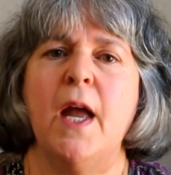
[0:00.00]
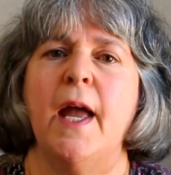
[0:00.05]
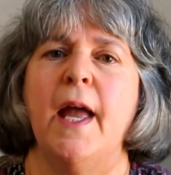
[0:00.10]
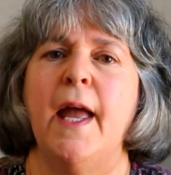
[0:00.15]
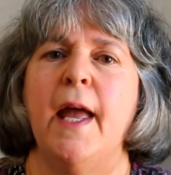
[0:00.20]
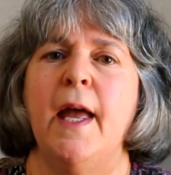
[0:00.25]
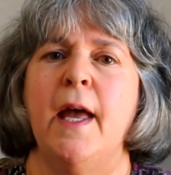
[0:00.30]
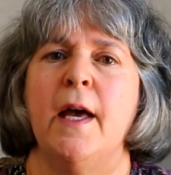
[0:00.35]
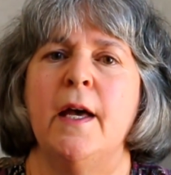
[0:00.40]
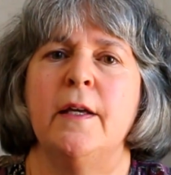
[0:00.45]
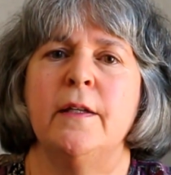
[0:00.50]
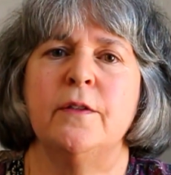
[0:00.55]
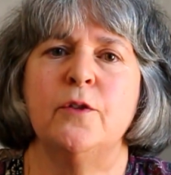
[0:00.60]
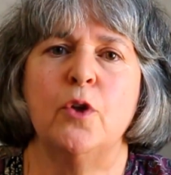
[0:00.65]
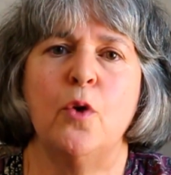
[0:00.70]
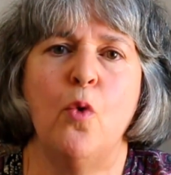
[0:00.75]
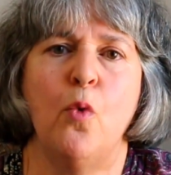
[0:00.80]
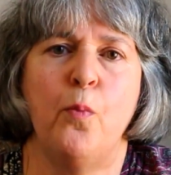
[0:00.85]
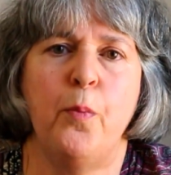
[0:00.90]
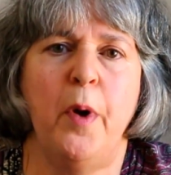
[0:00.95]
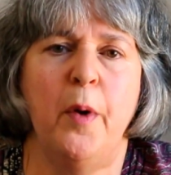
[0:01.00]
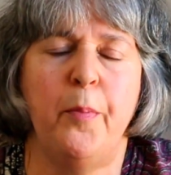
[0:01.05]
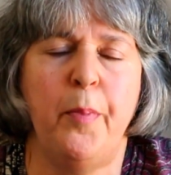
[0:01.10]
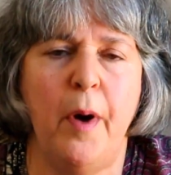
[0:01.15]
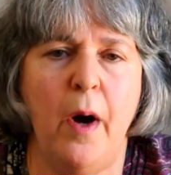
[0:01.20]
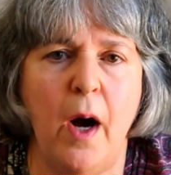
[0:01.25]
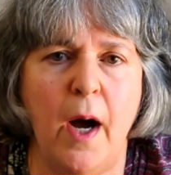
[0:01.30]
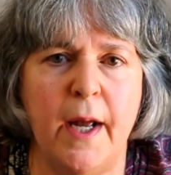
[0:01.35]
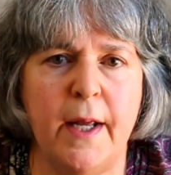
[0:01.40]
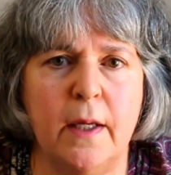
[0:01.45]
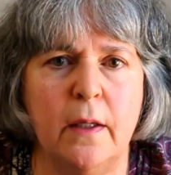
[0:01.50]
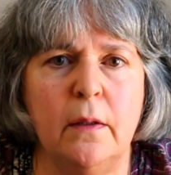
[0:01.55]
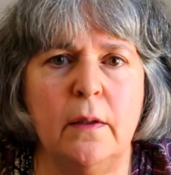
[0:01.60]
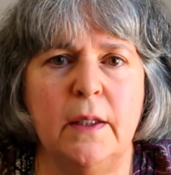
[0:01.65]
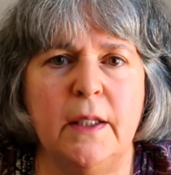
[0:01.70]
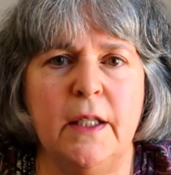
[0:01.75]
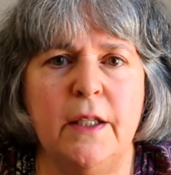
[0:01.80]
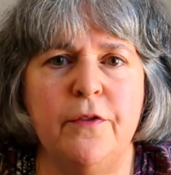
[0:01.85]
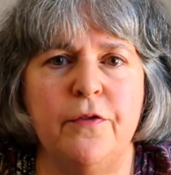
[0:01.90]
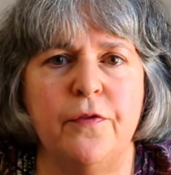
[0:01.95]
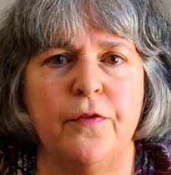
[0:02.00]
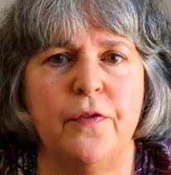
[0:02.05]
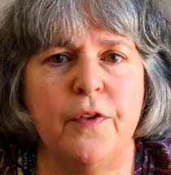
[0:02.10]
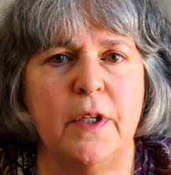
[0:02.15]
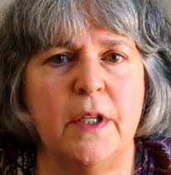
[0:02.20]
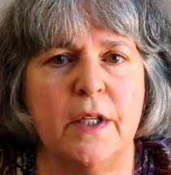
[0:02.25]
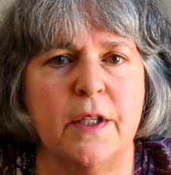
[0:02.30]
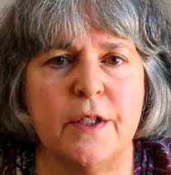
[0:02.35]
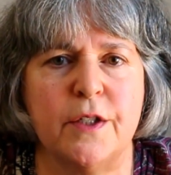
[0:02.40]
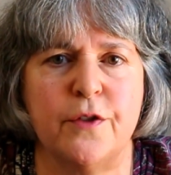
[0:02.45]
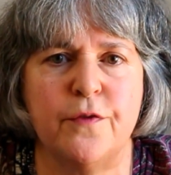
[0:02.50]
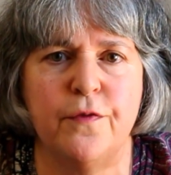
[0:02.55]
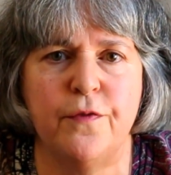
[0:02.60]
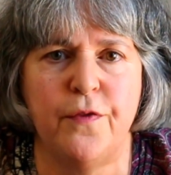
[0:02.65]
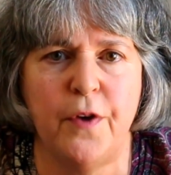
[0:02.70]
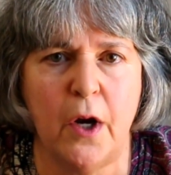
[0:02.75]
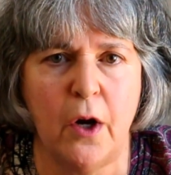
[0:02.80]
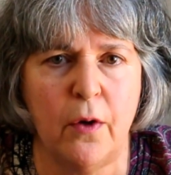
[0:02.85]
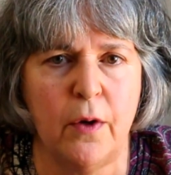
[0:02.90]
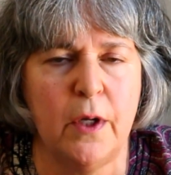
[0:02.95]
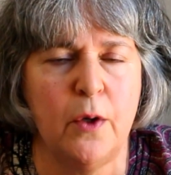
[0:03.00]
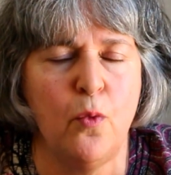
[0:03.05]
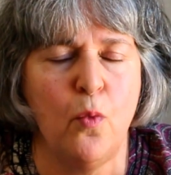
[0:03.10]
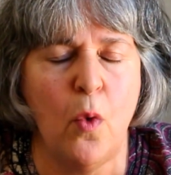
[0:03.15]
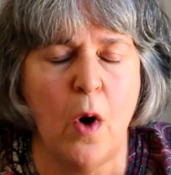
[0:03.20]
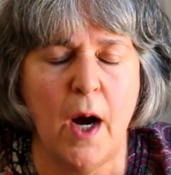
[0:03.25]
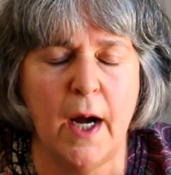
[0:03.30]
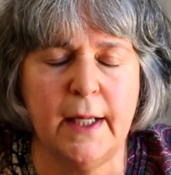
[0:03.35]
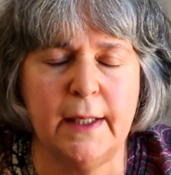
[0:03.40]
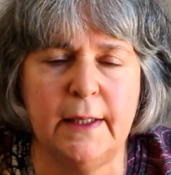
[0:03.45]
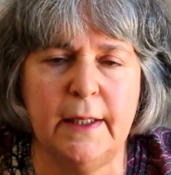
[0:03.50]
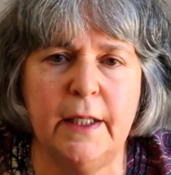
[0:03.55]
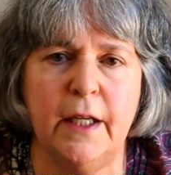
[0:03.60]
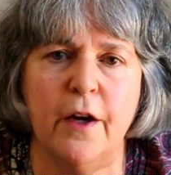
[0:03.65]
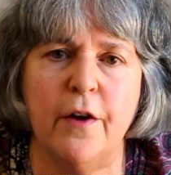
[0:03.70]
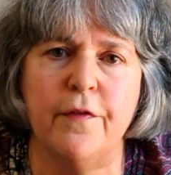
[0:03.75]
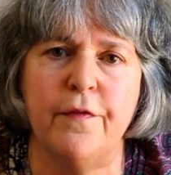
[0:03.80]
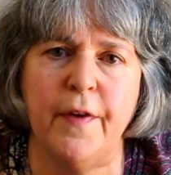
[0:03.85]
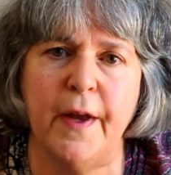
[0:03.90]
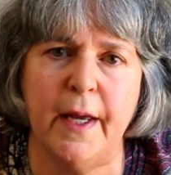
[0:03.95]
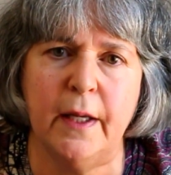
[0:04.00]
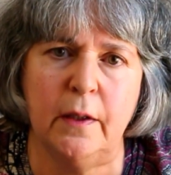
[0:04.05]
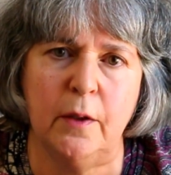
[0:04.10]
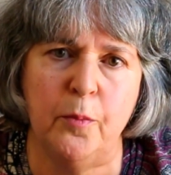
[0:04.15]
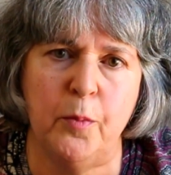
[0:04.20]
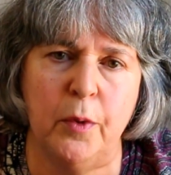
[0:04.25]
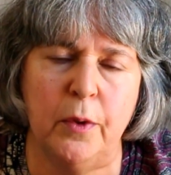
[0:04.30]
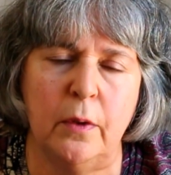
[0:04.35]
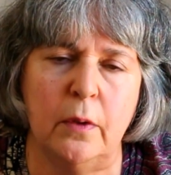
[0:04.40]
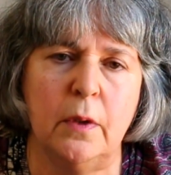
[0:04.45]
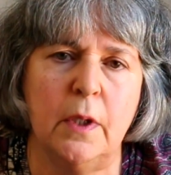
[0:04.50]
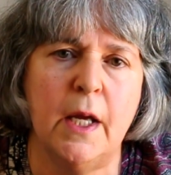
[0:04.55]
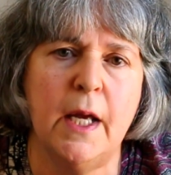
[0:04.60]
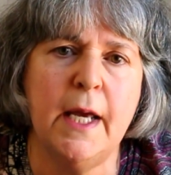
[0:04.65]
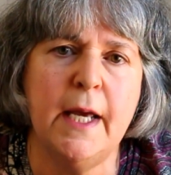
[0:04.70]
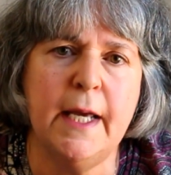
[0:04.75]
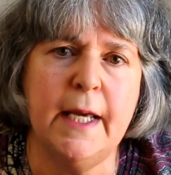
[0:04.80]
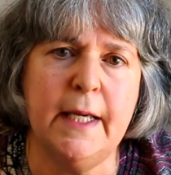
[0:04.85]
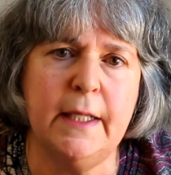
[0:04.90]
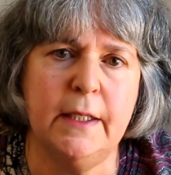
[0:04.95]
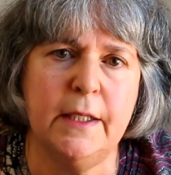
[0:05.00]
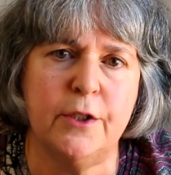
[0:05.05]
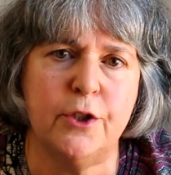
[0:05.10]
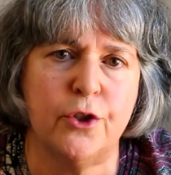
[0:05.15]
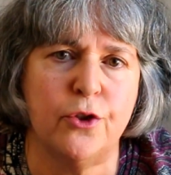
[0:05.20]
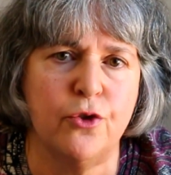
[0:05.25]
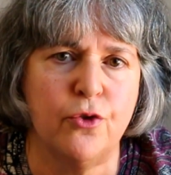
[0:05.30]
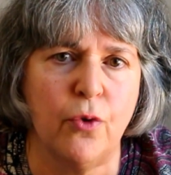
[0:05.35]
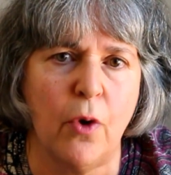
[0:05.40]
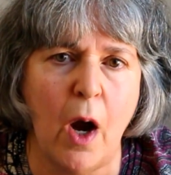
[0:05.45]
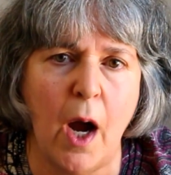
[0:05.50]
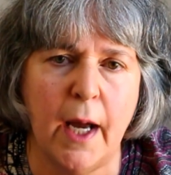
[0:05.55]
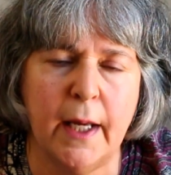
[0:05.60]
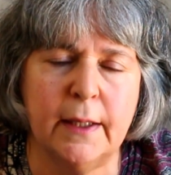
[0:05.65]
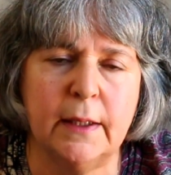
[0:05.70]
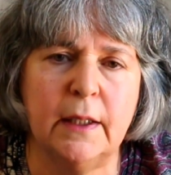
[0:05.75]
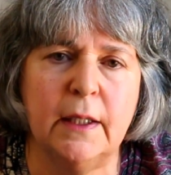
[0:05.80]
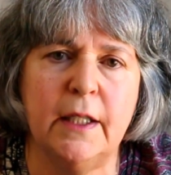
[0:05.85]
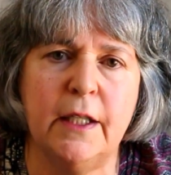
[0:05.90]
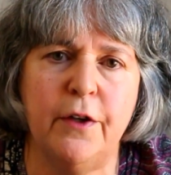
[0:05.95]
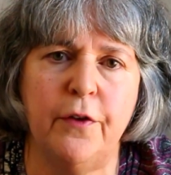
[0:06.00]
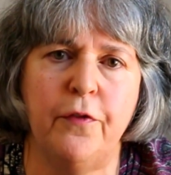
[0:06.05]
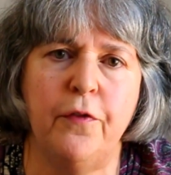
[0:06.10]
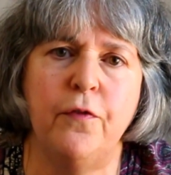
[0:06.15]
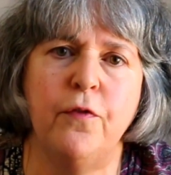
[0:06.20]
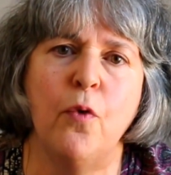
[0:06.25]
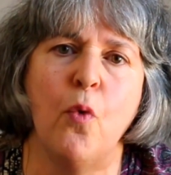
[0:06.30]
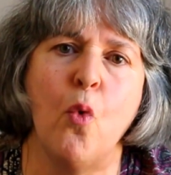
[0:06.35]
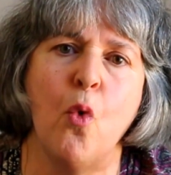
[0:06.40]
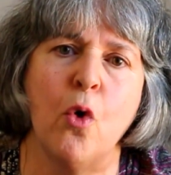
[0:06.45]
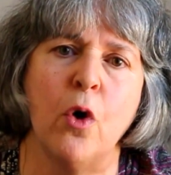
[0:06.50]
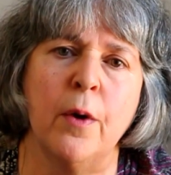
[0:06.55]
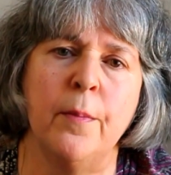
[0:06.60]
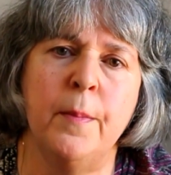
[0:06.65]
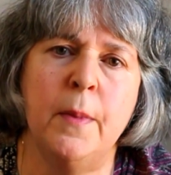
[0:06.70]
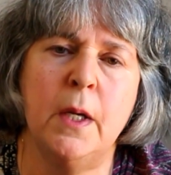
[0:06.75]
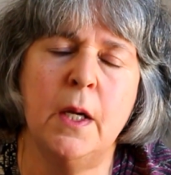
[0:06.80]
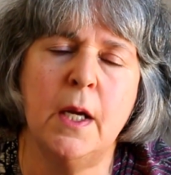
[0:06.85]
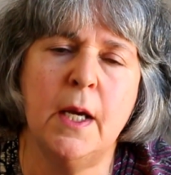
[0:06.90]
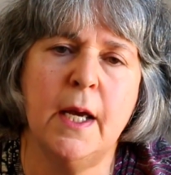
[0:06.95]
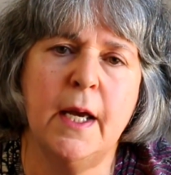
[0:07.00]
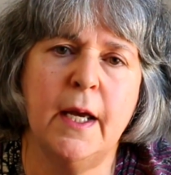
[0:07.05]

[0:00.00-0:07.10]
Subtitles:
And papaya leaf is very widely available in its dried leaf form.